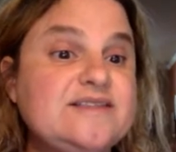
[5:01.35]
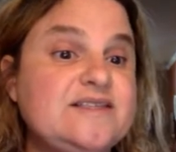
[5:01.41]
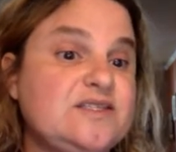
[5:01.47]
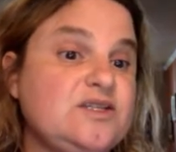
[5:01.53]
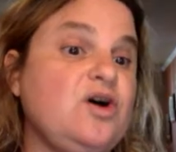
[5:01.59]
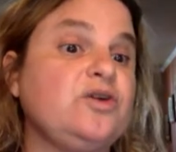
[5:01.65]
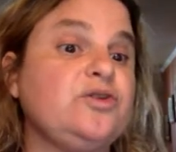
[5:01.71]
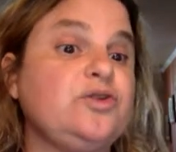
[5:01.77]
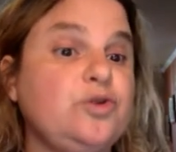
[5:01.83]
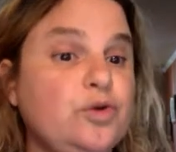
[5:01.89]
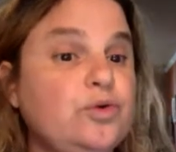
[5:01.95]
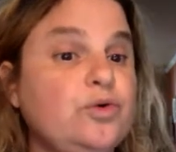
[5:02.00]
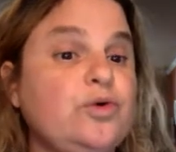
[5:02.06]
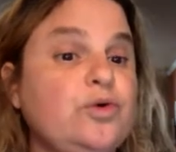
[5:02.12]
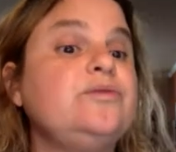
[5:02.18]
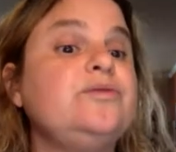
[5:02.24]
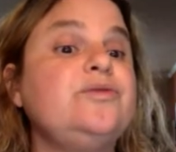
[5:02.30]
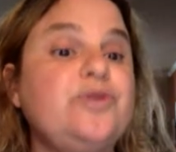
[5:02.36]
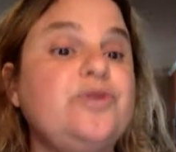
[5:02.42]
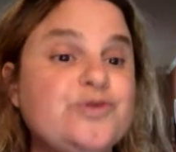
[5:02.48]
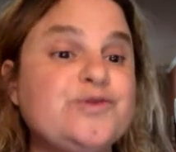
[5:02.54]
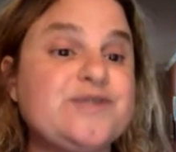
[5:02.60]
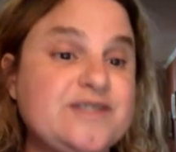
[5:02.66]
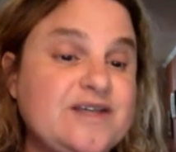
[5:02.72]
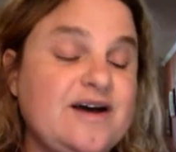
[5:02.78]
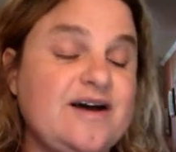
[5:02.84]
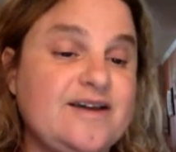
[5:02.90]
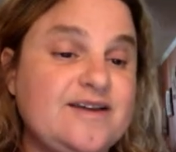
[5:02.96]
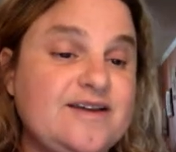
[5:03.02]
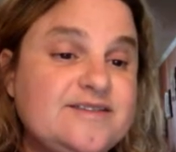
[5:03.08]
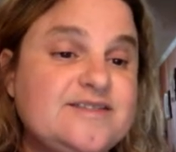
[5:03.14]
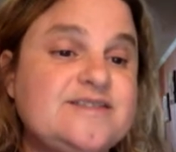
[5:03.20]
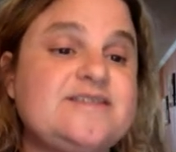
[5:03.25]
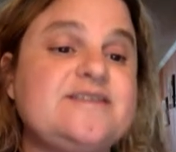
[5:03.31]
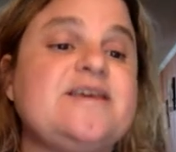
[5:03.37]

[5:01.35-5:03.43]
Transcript: It's called Google News Sites,